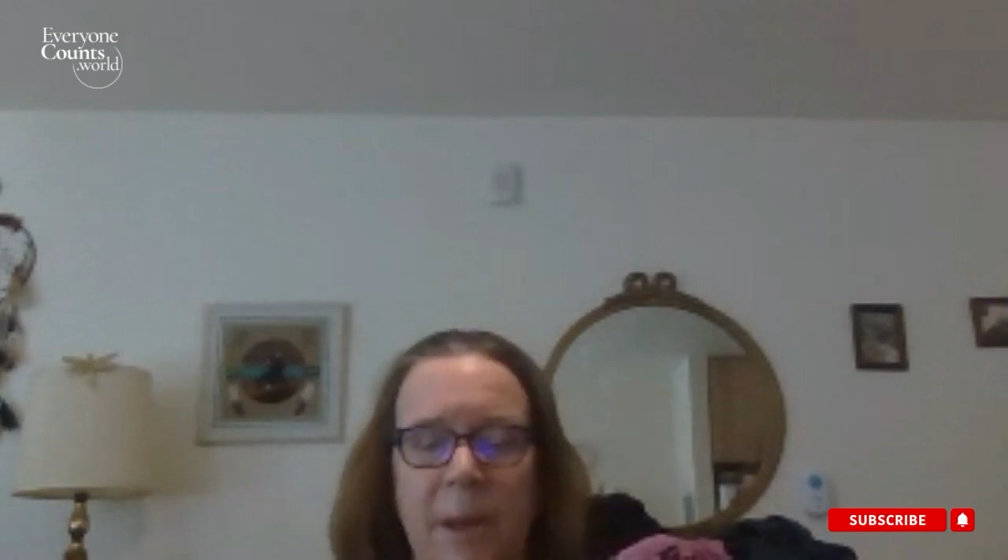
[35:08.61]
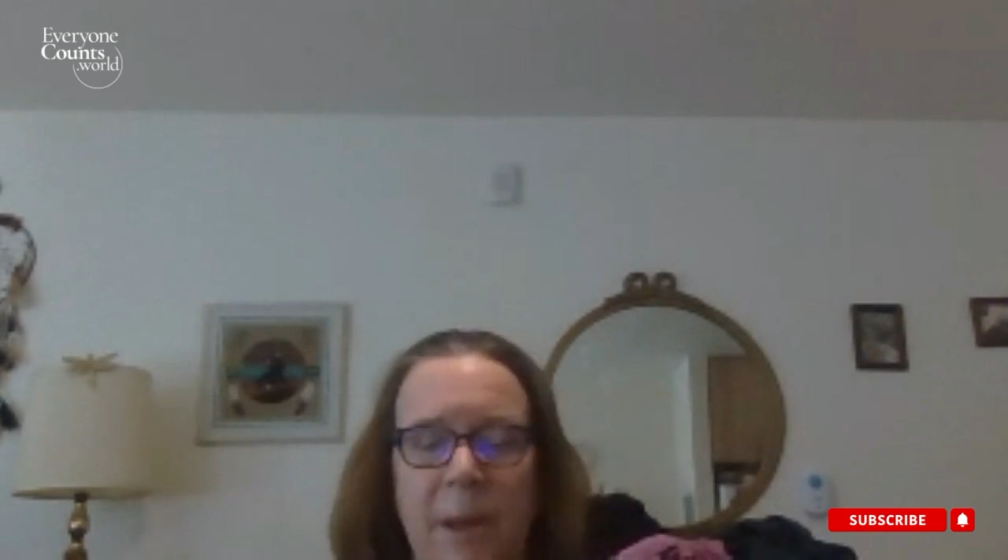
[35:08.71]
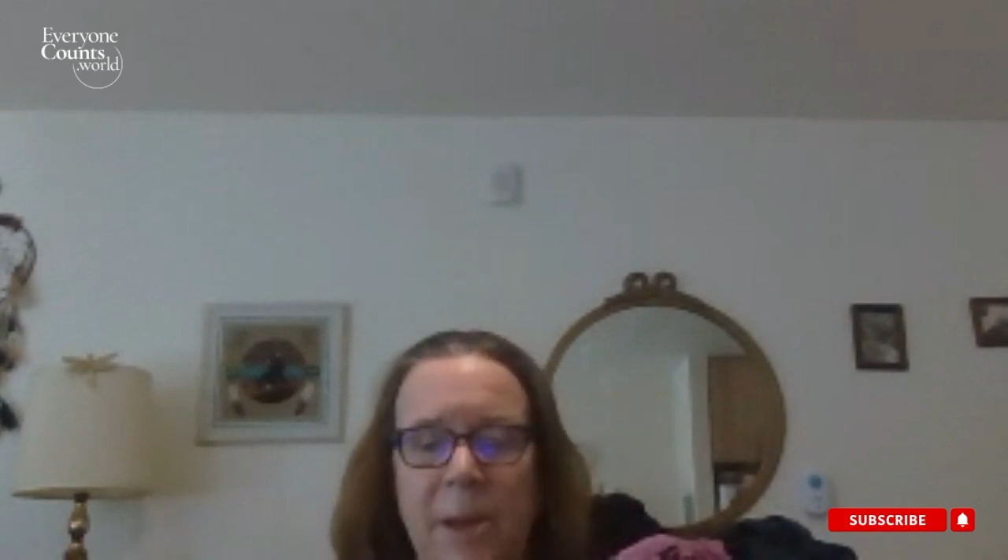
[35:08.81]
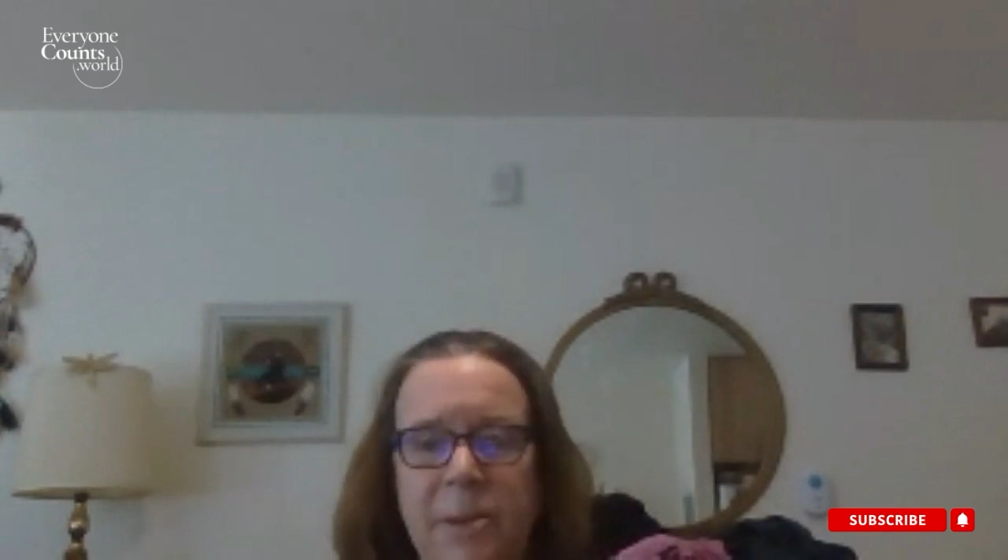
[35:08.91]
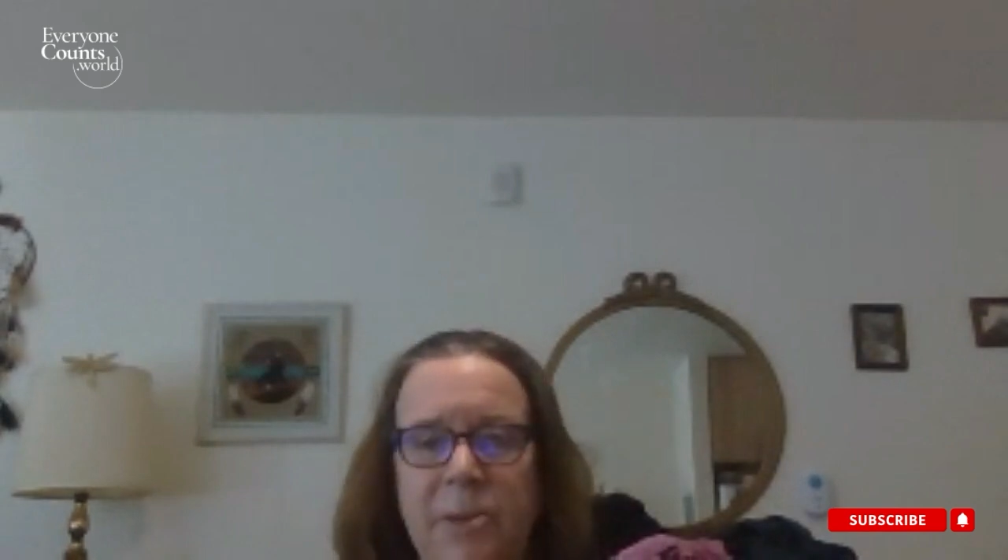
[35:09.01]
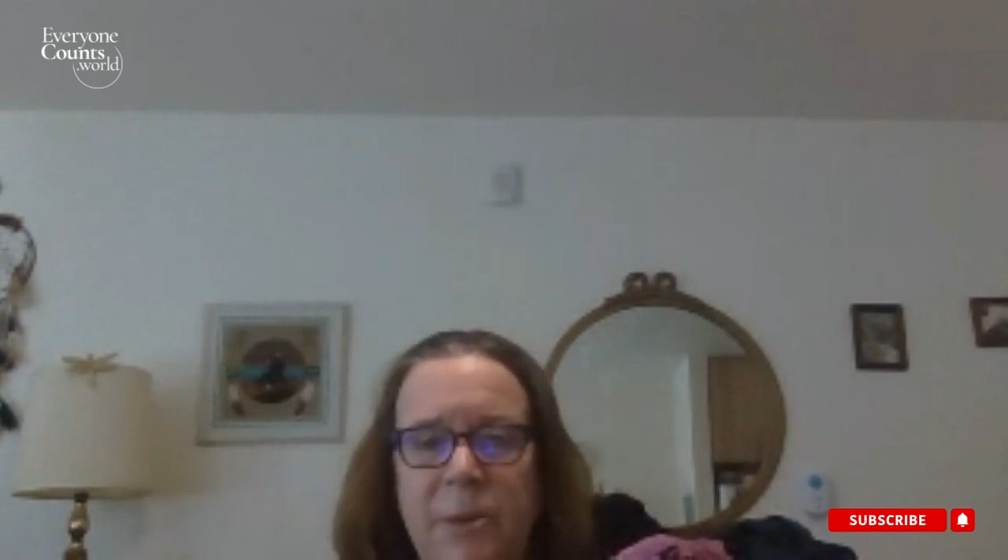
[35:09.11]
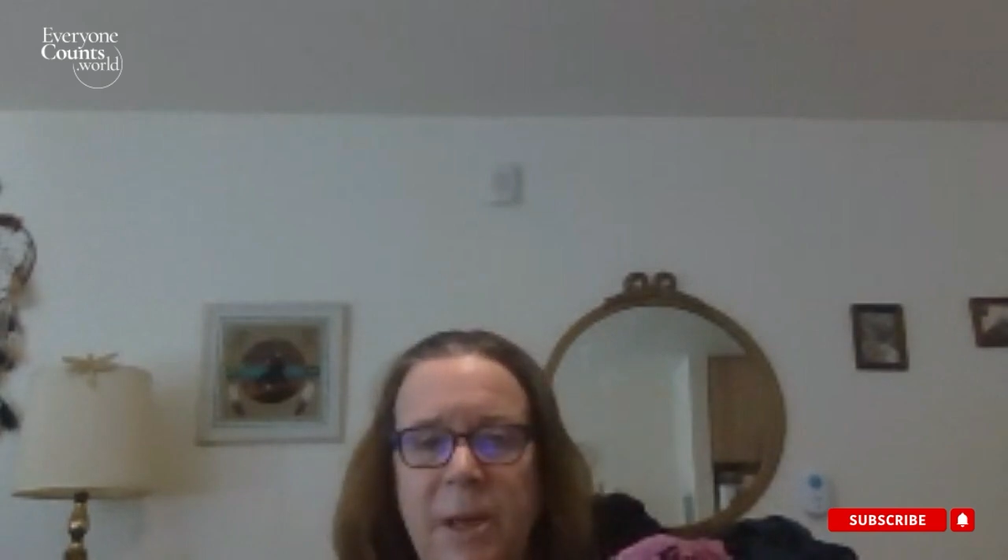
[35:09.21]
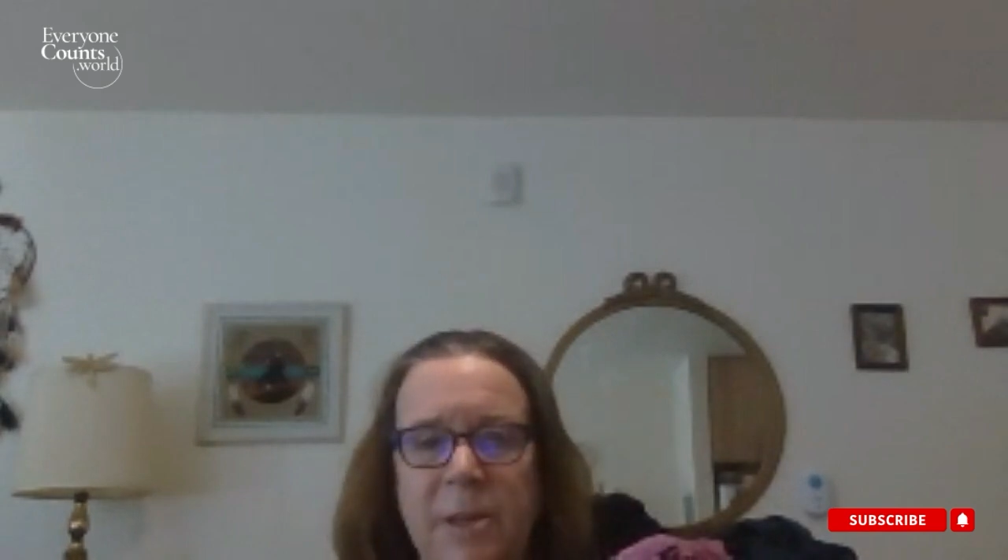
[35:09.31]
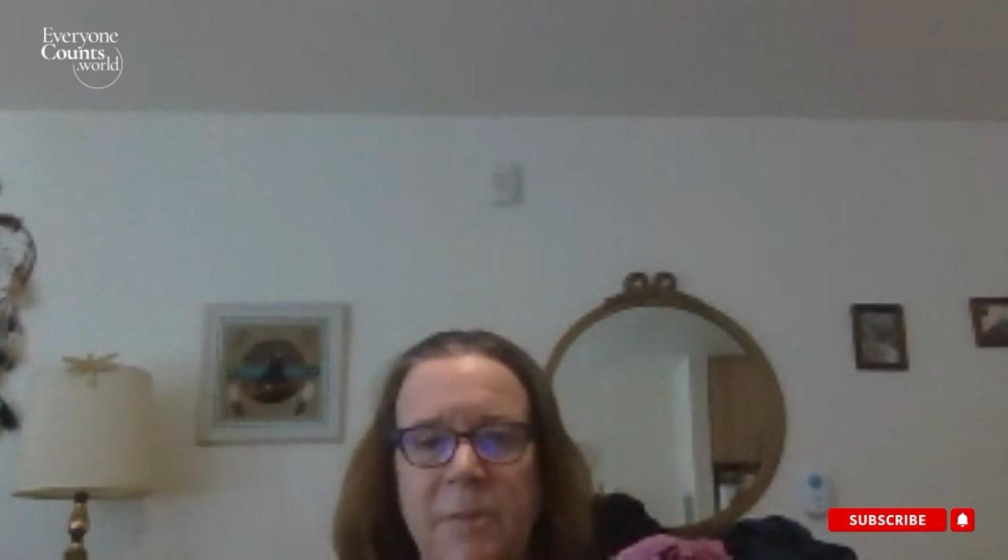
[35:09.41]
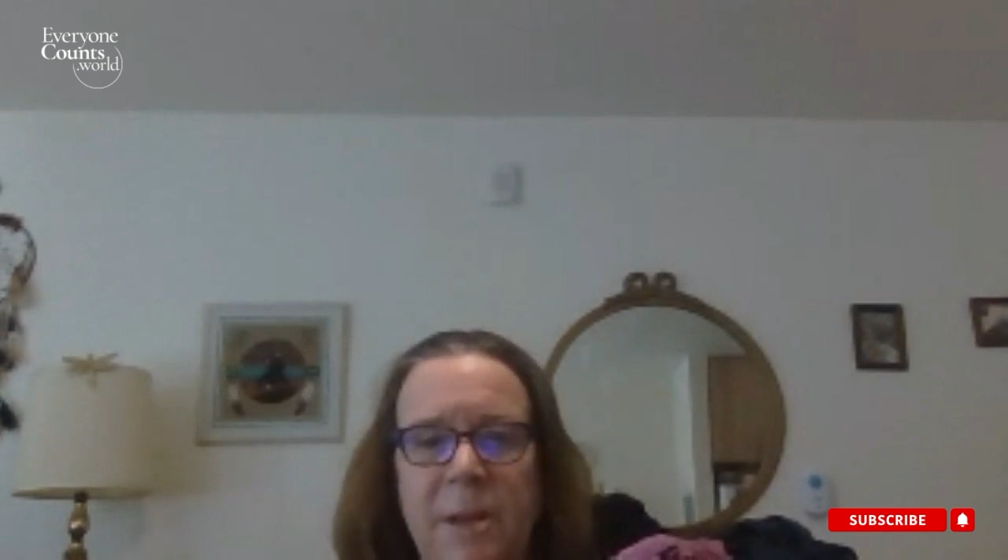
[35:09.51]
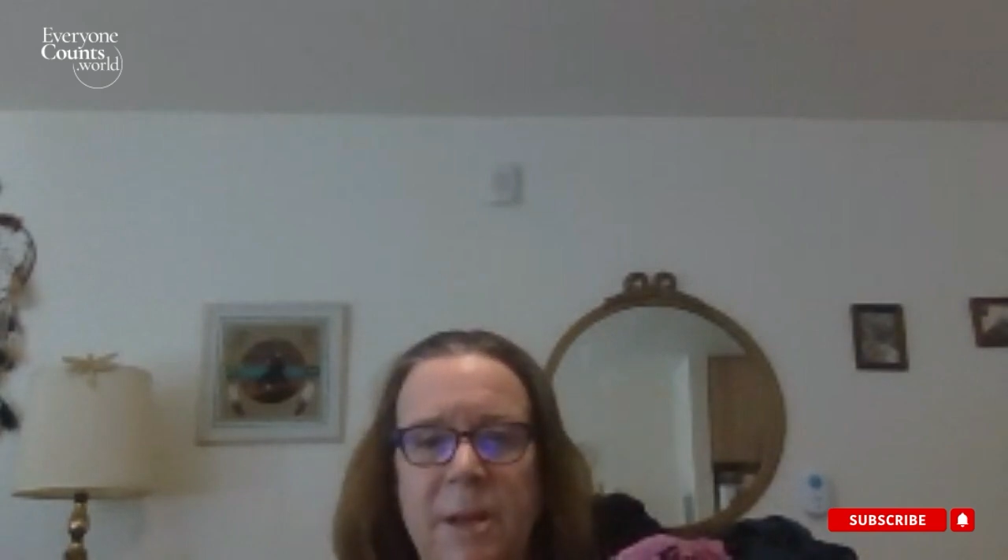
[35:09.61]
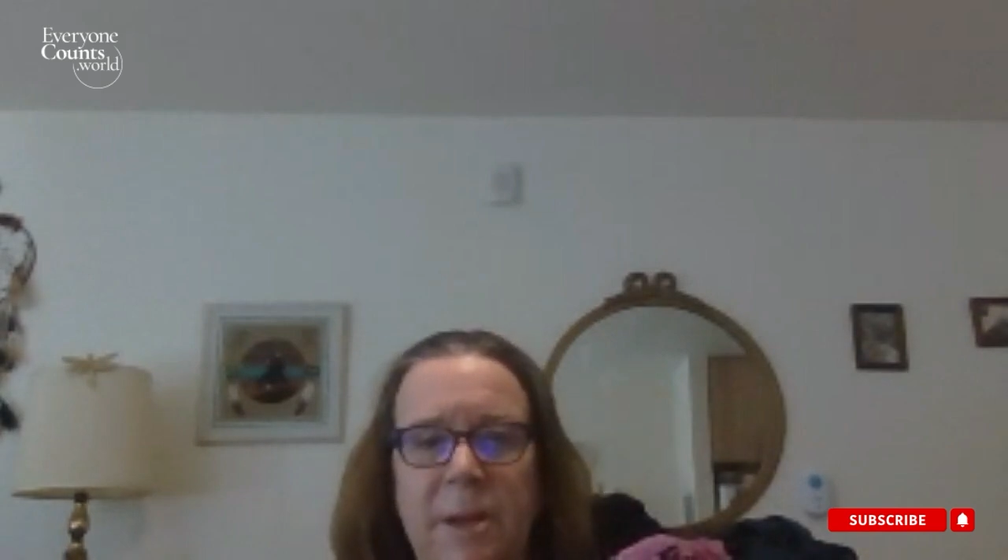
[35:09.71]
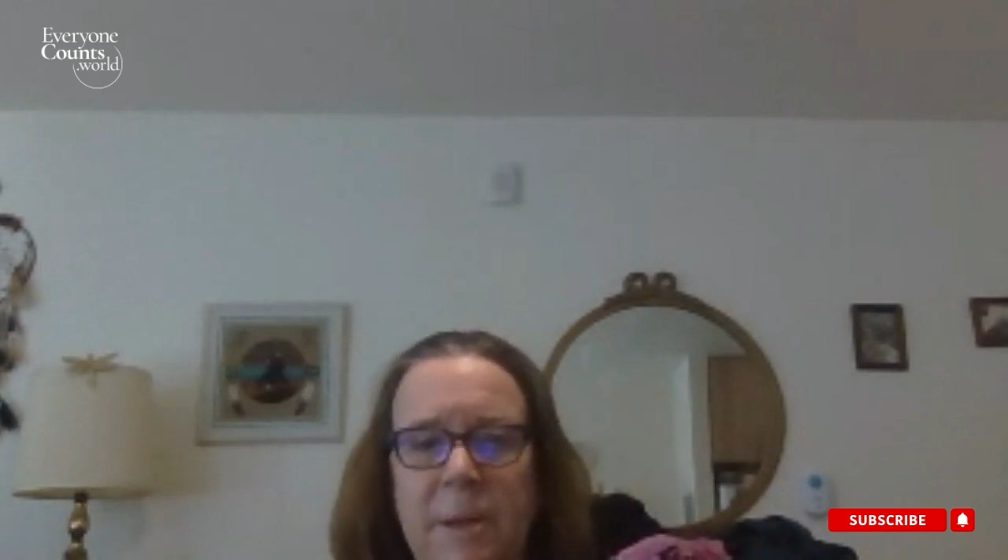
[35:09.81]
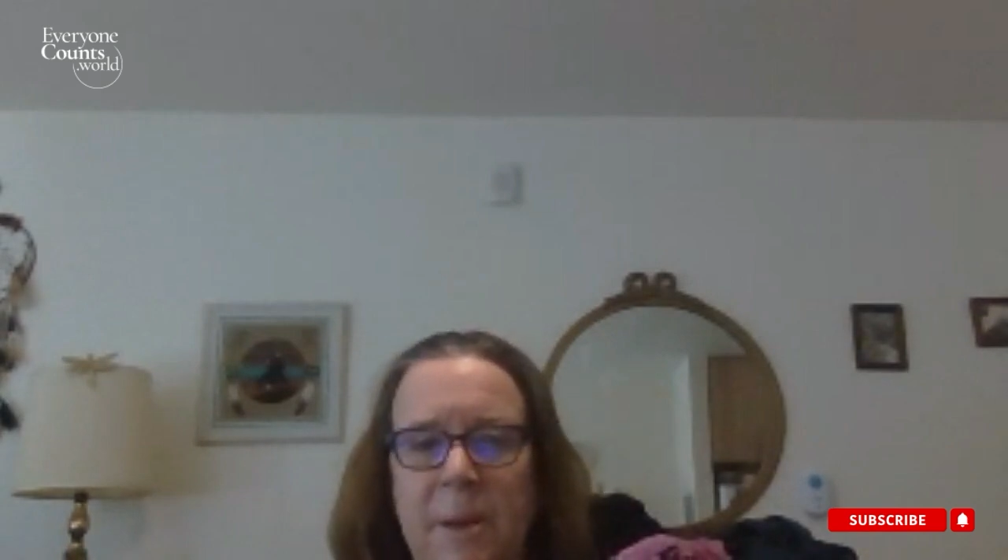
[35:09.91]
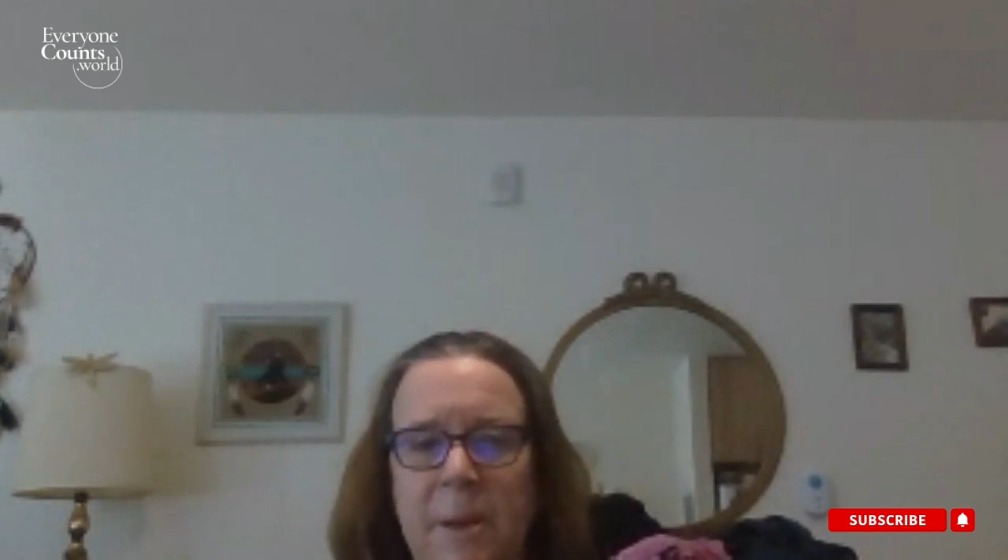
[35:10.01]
a hysterectomy,